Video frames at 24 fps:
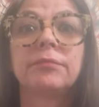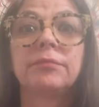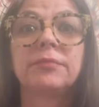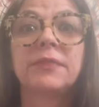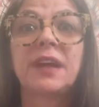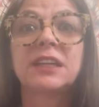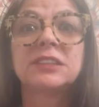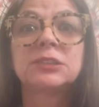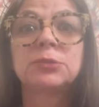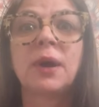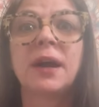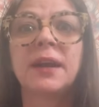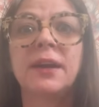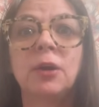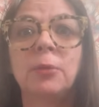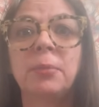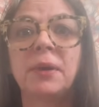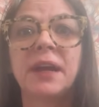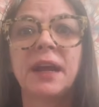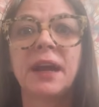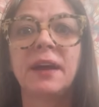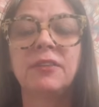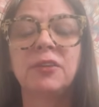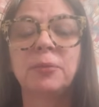that's why
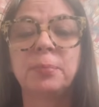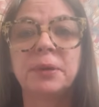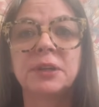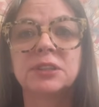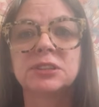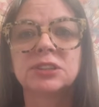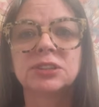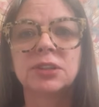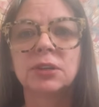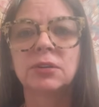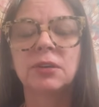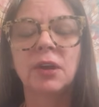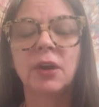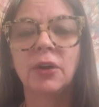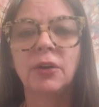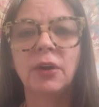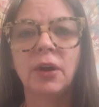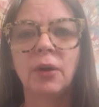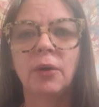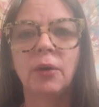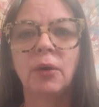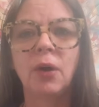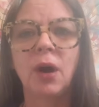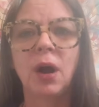nobody ever puts their
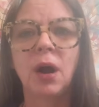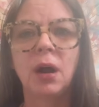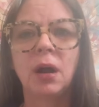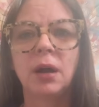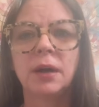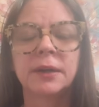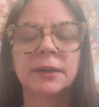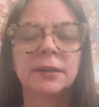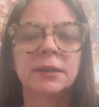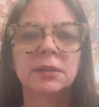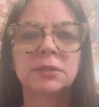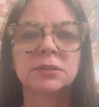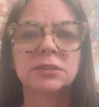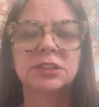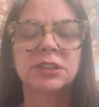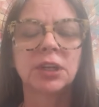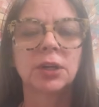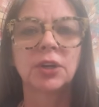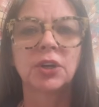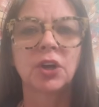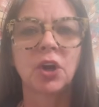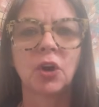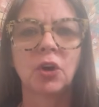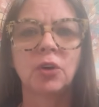logo on a
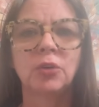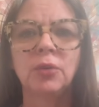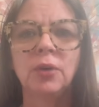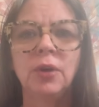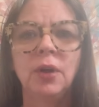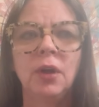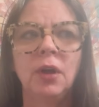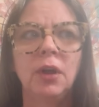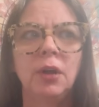silicone,